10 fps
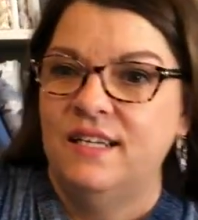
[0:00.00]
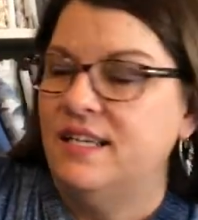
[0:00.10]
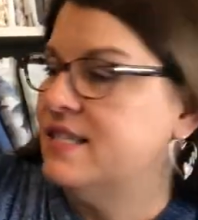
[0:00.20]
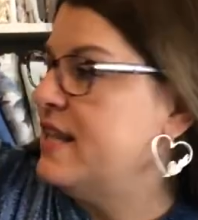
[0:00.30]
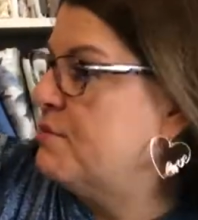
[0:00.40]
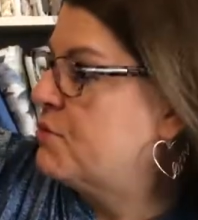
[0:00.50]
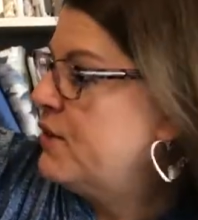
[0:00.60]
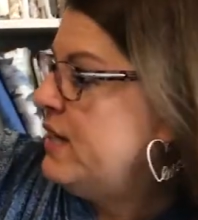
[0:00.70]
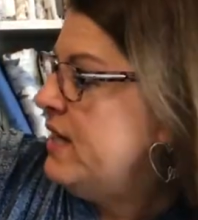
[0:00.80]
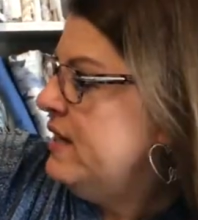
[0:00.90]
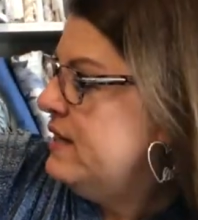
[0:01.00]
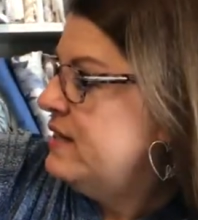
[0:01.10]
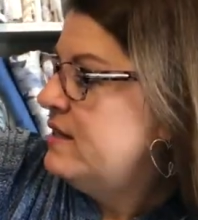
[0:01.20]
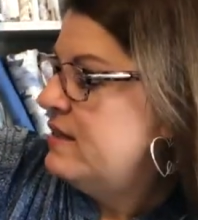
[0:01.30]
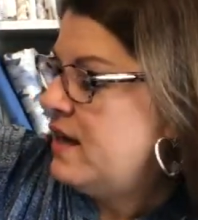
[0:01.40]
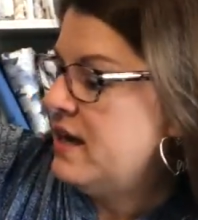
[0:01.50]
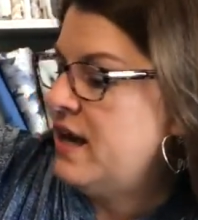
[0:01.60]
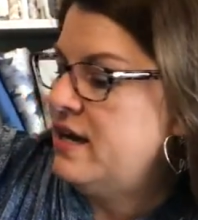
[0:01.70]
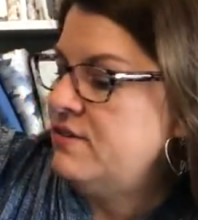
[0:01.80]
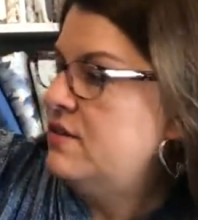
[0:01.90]
Isn't that pretty? I
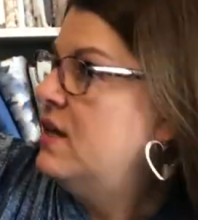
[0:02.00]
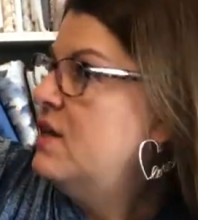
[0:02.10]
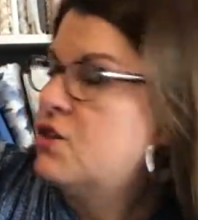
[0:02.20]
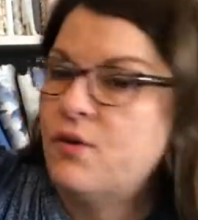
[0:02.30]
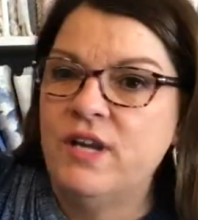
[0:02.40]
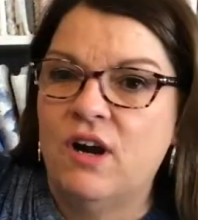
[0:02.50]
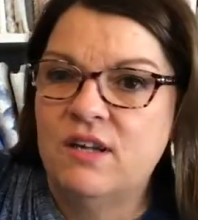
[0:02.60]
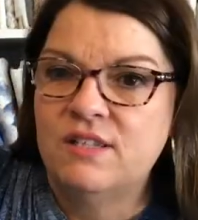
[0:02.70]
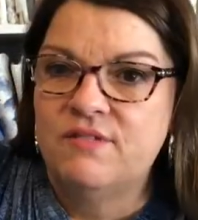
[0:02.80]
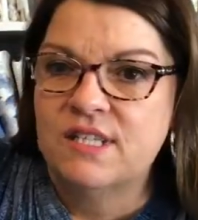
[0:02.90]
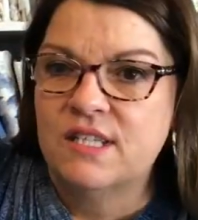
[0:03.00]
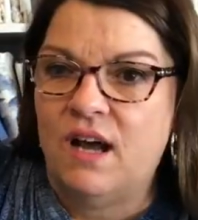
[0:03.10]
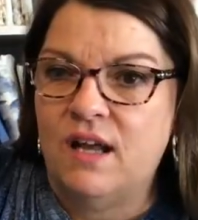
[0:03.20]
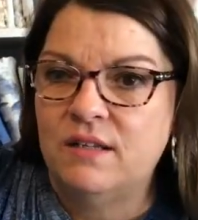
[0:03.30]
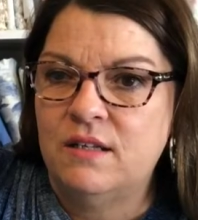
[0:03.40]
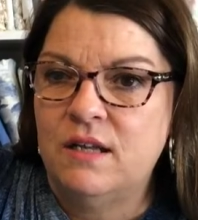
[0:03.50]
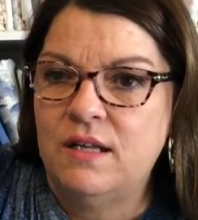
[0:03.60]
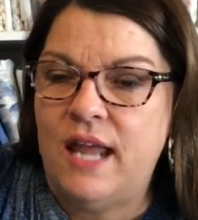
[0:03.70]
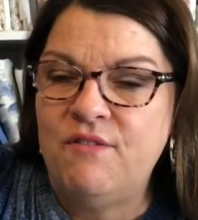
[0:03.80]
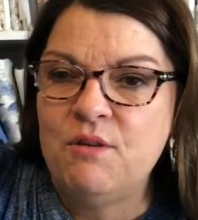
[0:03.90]
got three yards of this cotton,
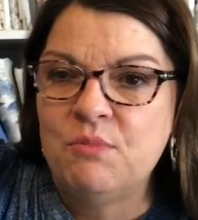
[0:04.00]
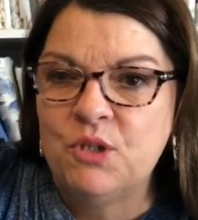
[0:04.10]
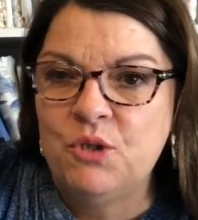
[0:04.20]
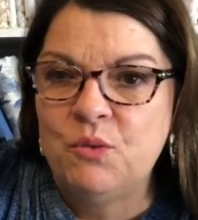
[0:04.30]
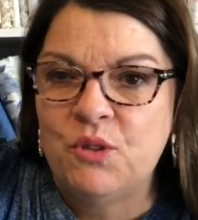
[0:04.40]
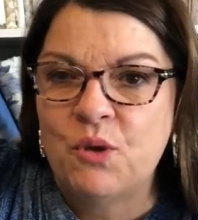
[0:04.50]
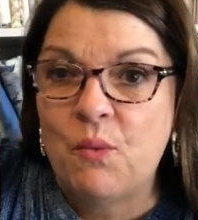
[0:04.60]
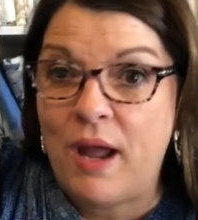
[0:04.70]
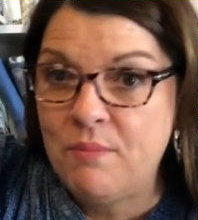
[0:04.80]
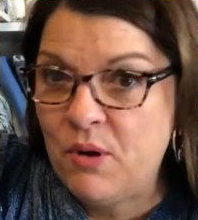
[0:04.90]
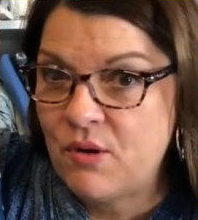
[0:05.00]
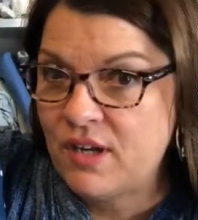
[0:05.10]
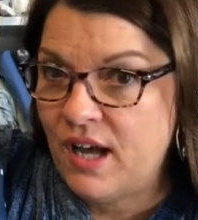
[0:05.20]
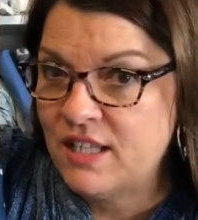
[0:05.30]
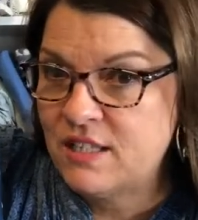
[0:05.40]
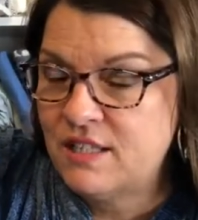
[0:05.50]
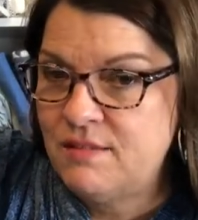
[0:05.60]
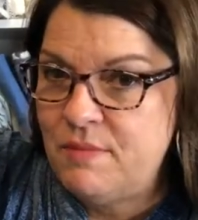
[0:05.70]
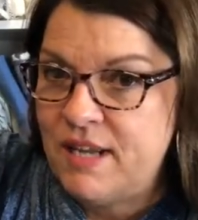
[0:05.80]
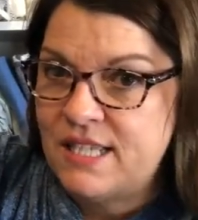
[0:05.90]
navy blue with the white polka dots,
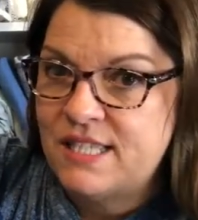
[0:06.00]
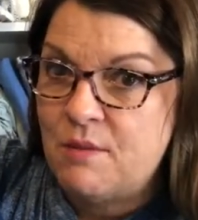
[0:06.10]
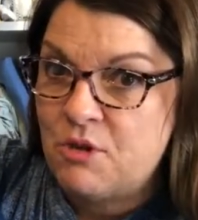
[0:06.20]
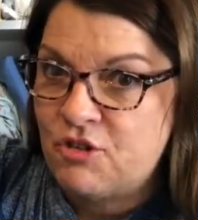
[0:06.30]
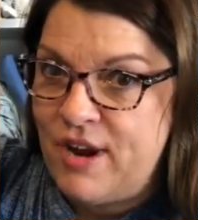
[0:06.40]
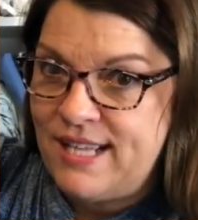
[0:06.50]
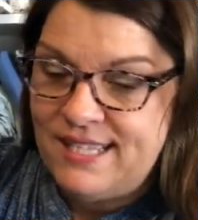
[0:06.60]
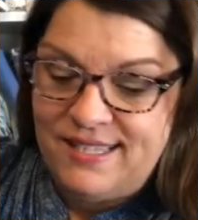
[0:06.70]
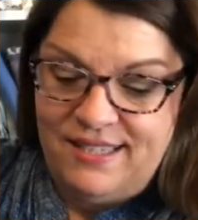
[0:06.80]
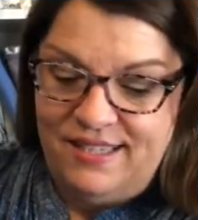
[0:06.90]
make a summer dress.